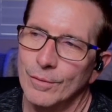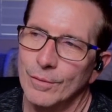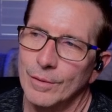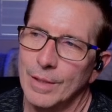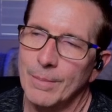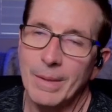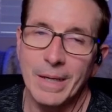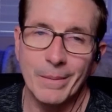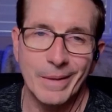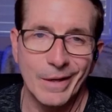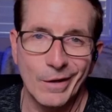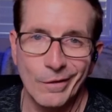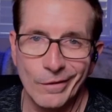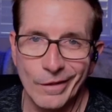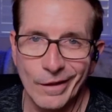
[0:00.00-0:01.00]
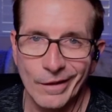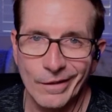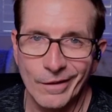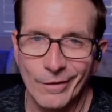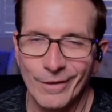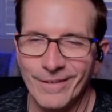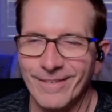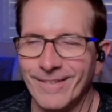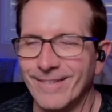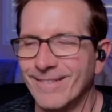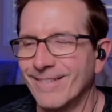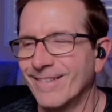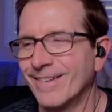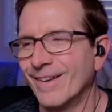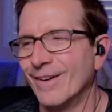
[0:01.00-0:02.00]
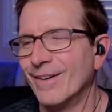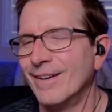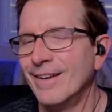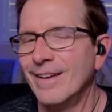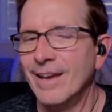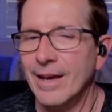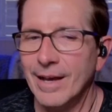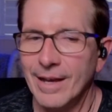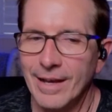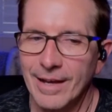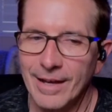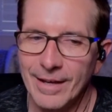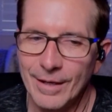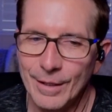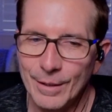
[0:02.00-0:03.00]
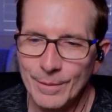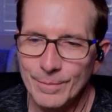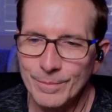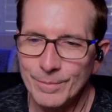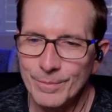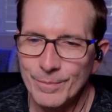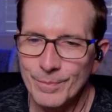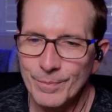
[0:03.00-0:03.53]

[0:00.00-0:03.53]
That might not be a good thing though. No.